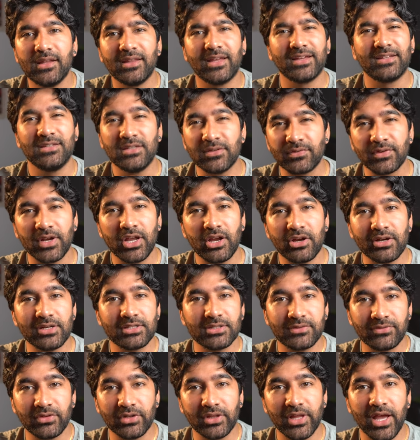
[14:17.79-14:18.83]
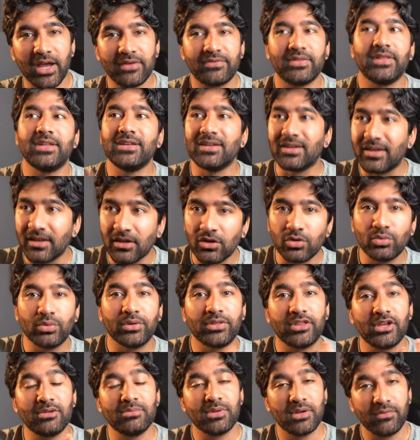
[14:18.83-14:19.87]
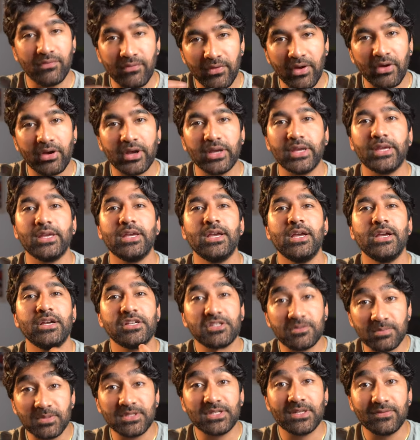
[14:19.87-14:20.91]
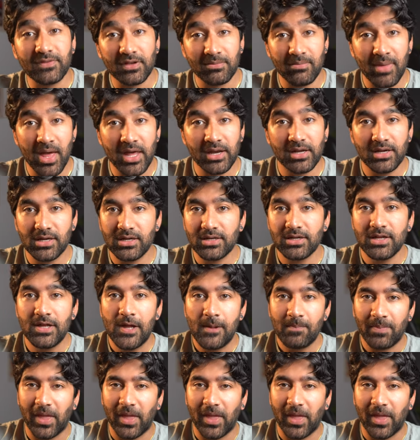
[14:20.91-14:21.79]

like different areas of your life and then deal with them in a very specific manner.